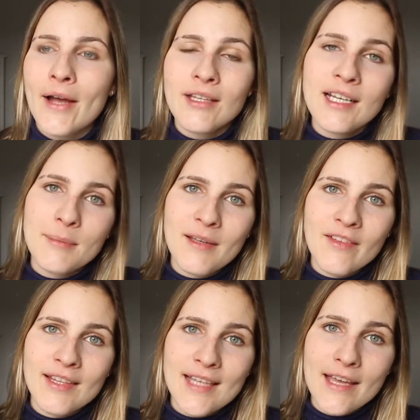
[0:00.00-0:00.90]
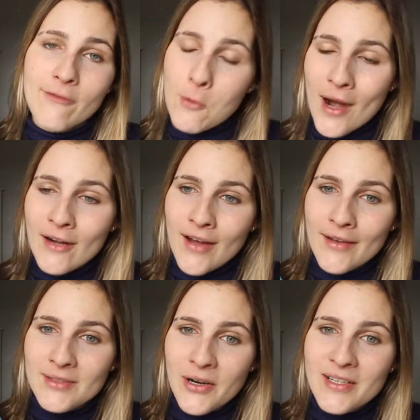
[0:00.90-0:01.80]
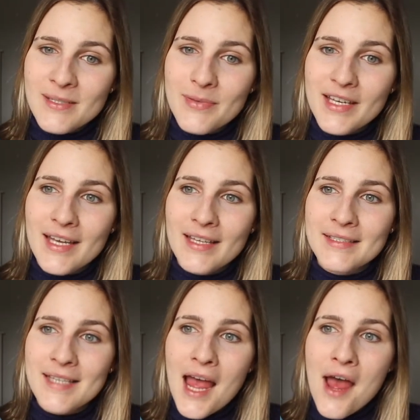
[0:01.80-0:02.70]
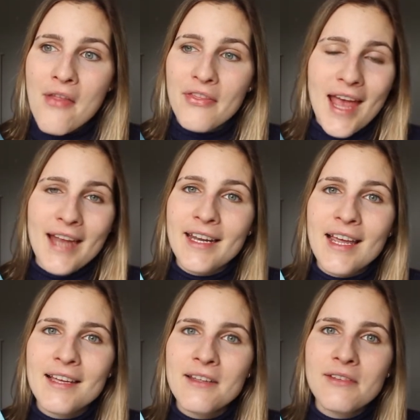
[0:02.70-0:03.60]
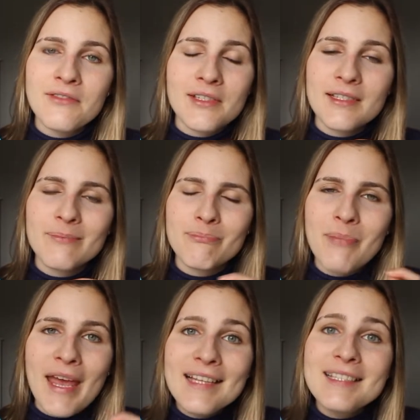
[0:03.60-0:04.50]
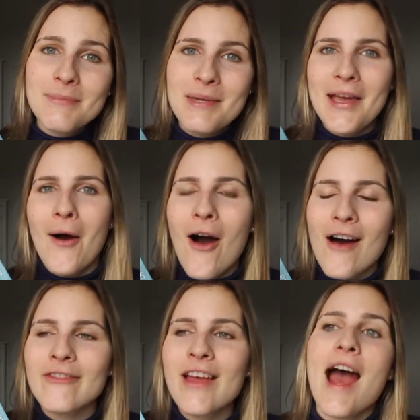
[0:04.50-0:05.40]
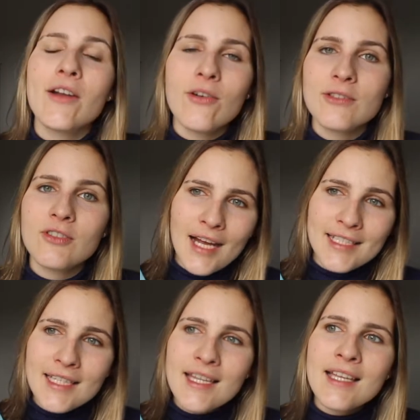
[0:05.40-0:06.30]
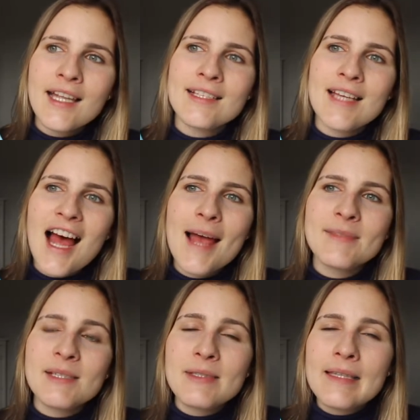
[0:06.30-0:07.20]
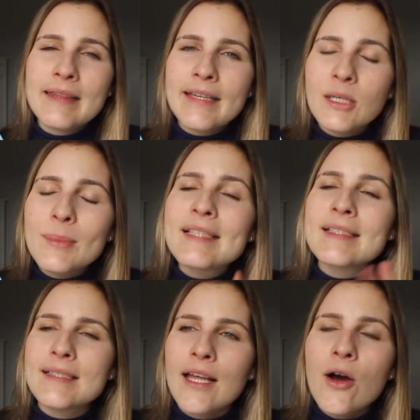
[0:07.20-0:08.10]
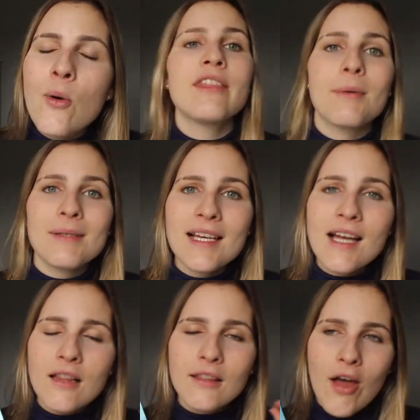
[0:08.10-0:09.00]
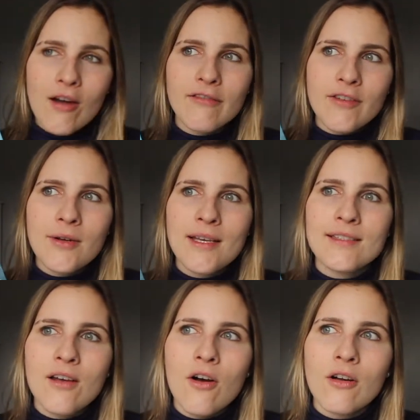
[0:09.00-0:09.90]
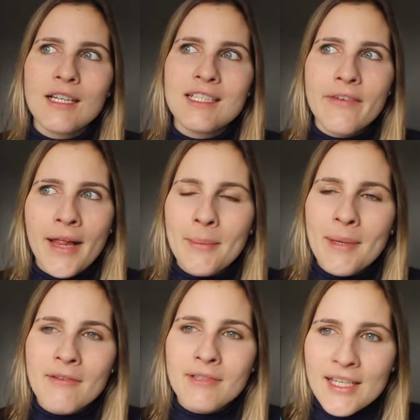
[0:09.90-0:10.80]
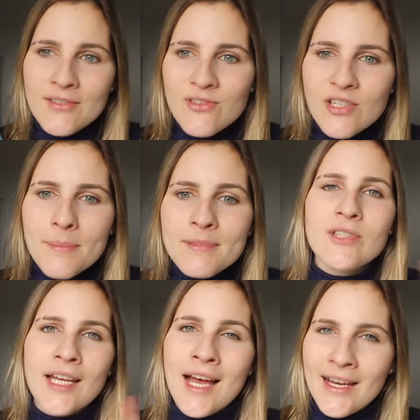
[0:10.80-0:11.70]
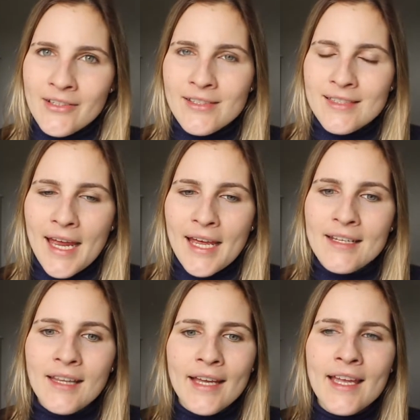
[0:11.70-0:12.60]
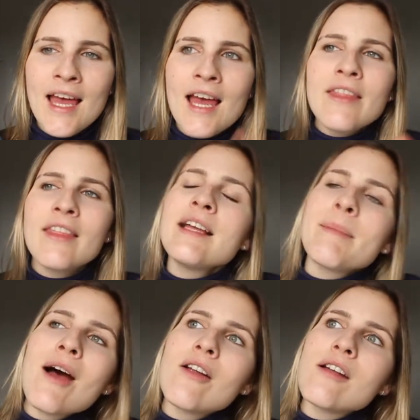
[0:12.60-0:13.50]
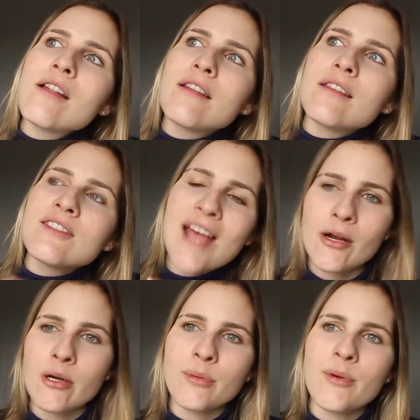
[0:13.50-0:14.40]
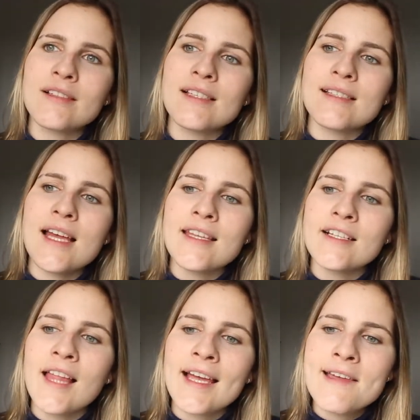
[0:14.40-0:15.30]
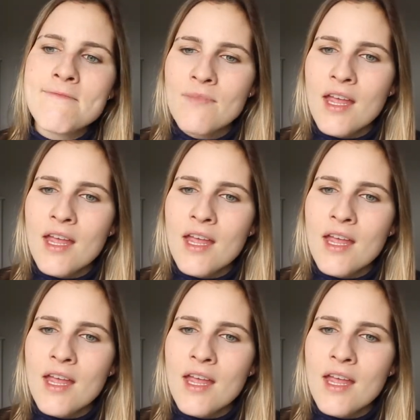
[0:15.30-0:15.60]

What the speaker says: I only ended up giving this a 4 out of 5 stars because the ending just pissed me off. And also, I did think that at times it was a little bit slow. There was like a lot of focus on developing relationships, which like I understand. Like the thing about the Shadowhunter books is that they're like